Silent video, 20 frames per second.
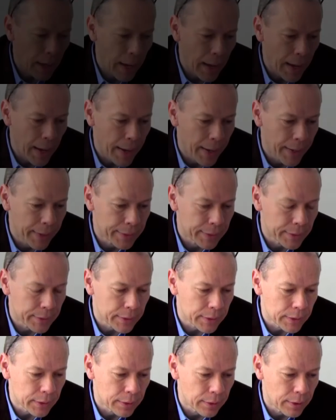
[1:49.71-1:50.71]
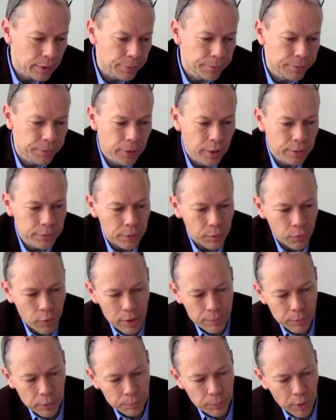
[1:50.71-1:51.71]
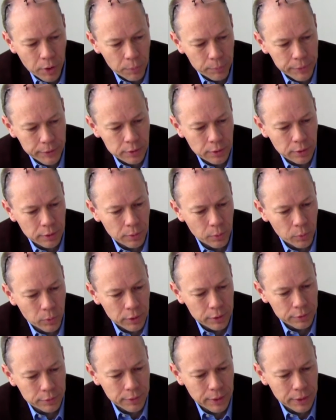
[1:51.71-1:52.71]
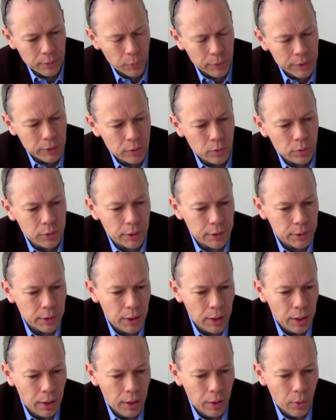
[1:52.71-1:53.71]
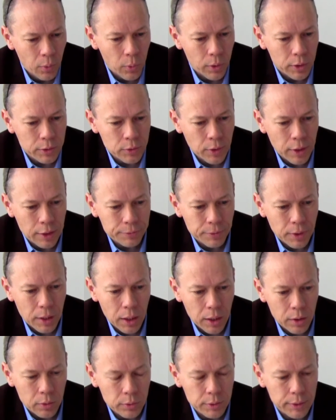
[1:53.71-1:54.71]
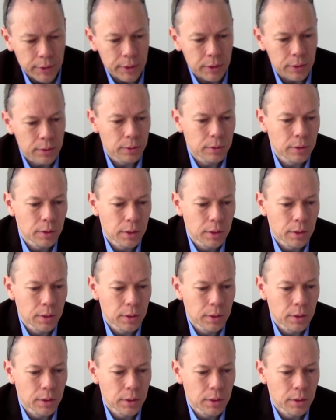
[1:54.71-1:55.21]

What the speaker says: And a further framework parameter was that we do not want to have only